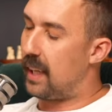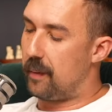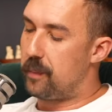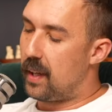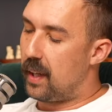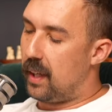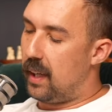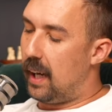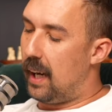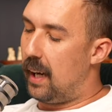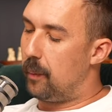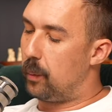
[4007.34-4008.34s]
Yeah.
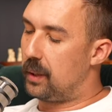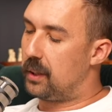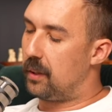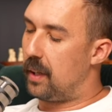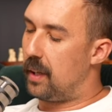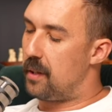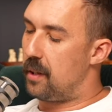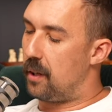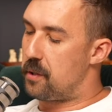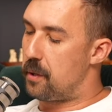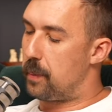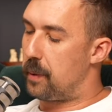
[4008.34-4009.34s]
Mm. Um, what's your
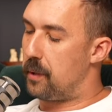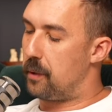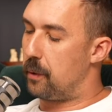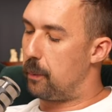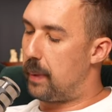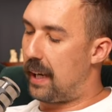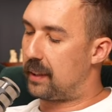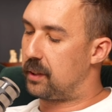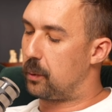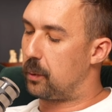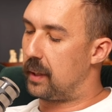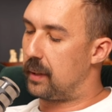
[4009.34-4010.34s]
entrepreneurial
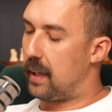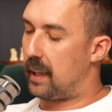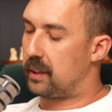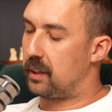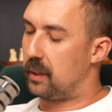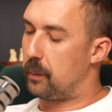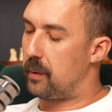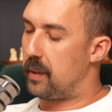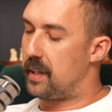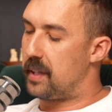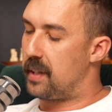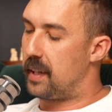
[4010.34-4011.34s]
backstory? Actually, we
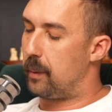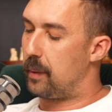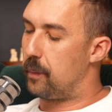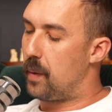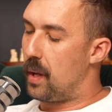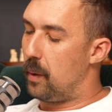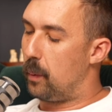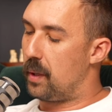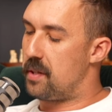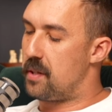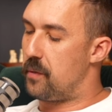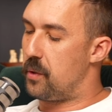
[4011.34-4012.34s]
already did that yeah. one.
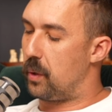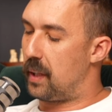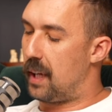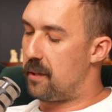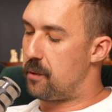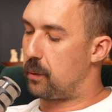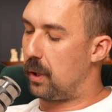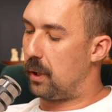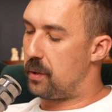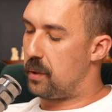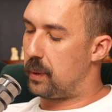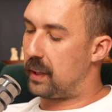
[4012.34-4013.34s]
What is your view on hustle
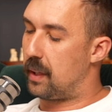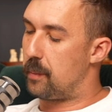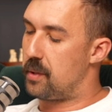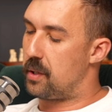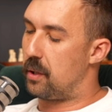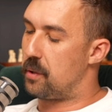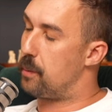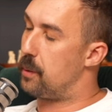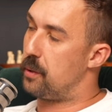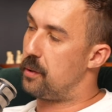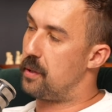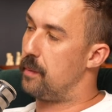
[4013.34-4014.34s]
culture when it comes to
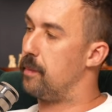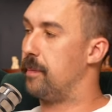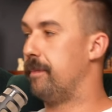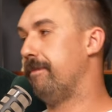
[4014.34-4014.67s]
entrepreneurship?